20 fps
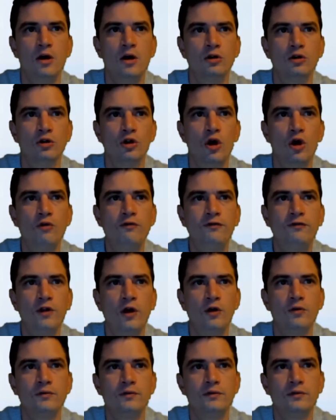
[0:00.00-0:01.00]
Low
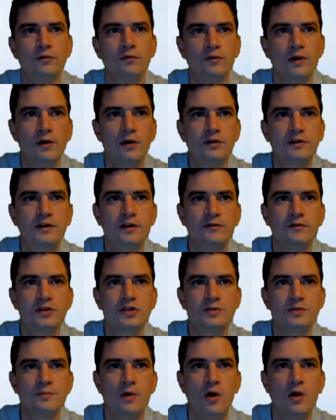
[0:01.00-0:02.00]
float, relatively
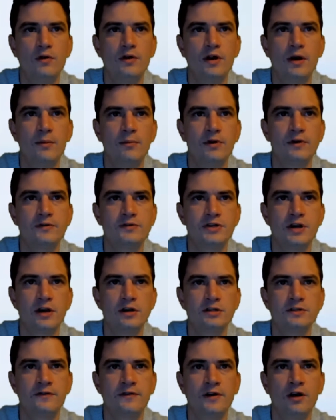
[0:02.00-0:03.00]
small number of
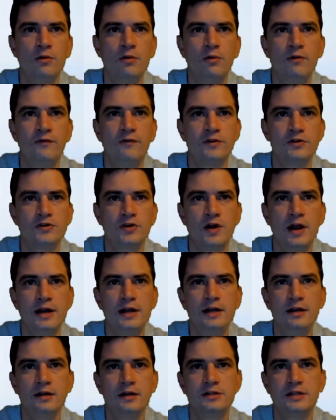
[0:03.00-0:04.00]
shares available for trading,